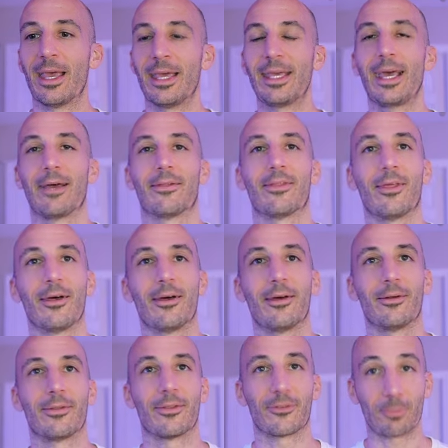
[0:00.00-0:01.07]
yeah,
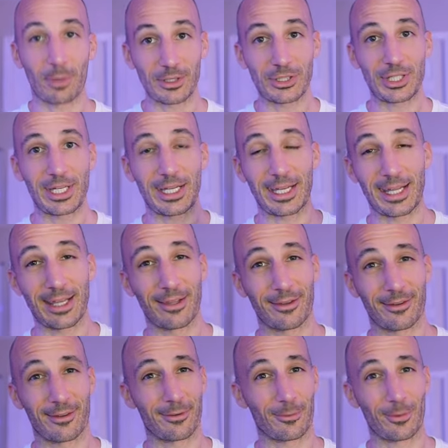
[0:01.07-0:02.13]
the spreadsheet
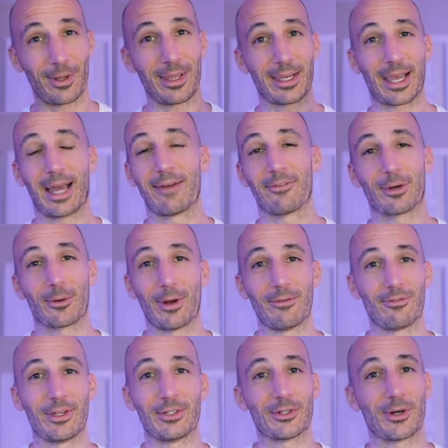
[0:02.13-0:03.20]
is really kind of a great
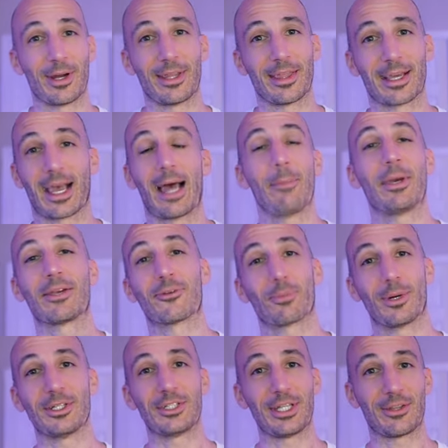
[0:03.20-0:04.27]
feature, I think. I make
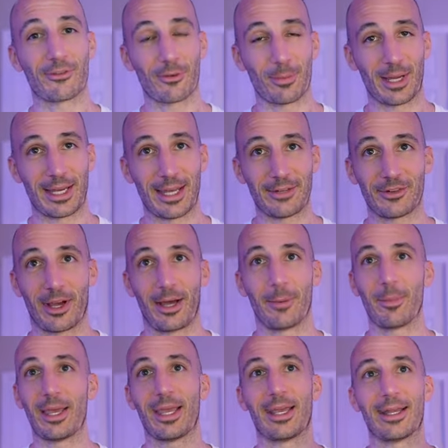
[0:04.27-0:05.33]
spreadsheets for my day
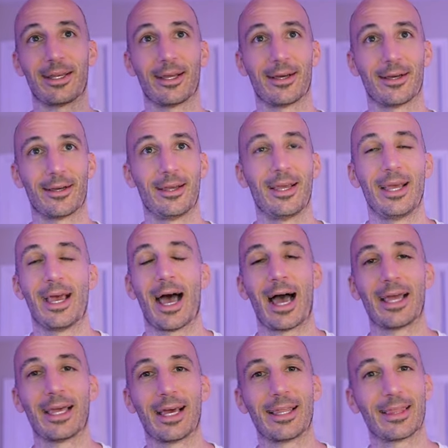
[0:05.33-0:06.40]
job, and
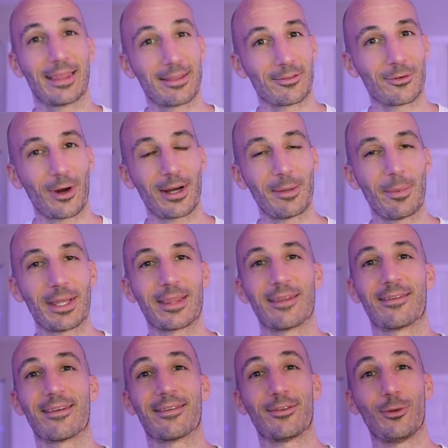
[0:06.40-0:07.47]
I try to make
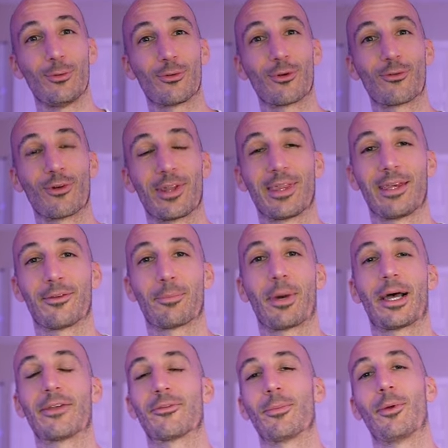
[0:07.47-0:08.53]
this as user-friendly as
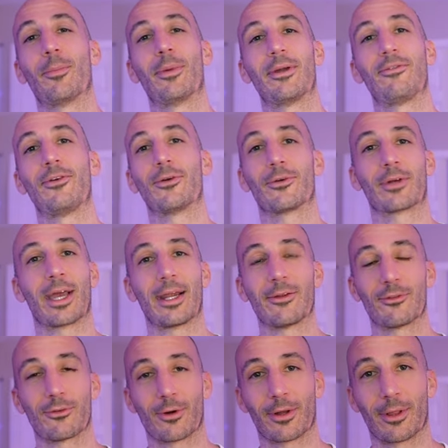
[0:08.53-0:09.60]
possible, but if you're kind of
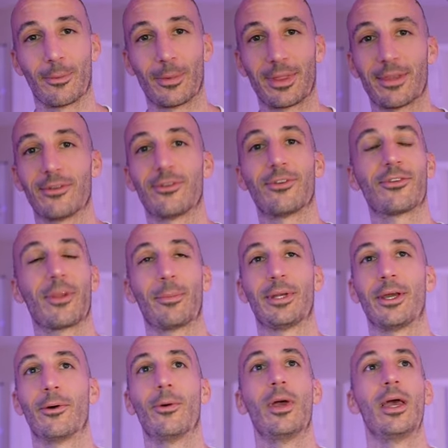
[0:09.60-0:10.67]
struggling with this, just let me
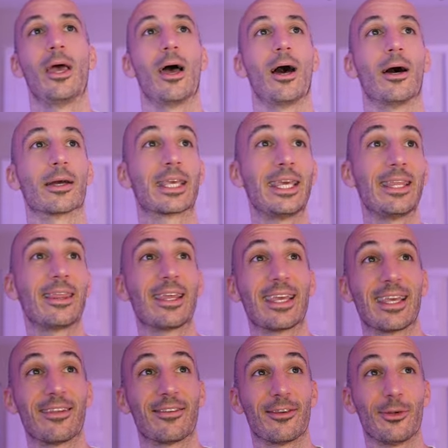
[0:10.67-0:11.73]
know. Key thing
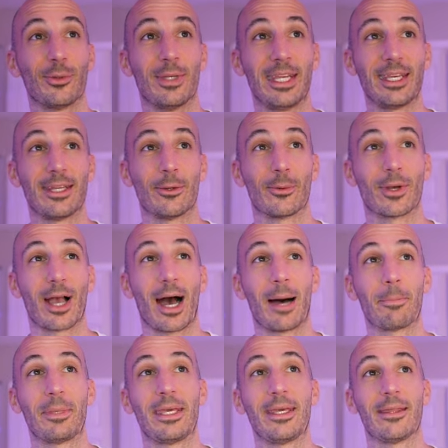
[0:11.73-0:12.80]
is you need to
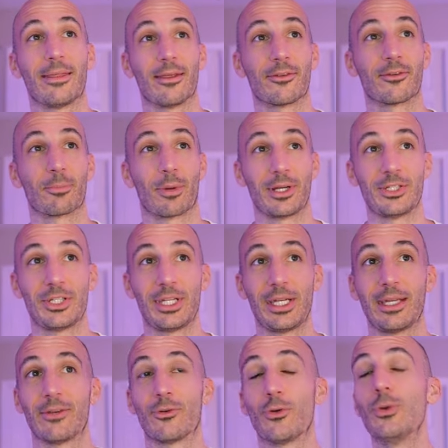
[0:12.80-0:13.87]
copy this
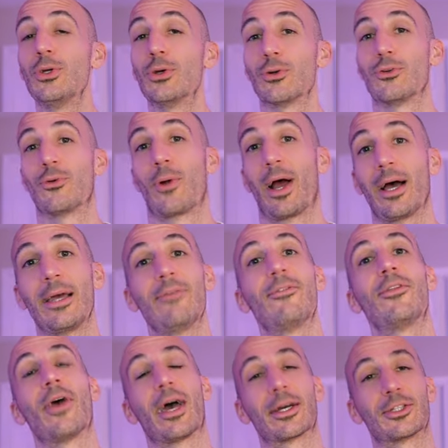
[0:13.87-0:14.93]
spreadsheet to your drive
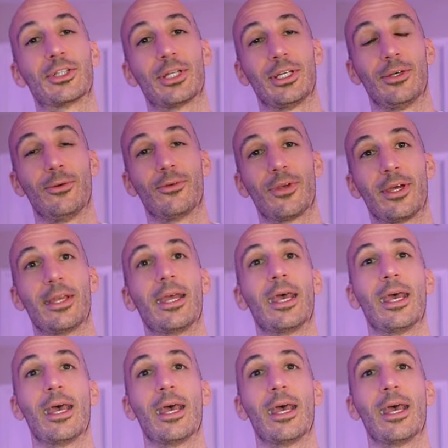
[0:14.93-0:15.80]
to actually use it,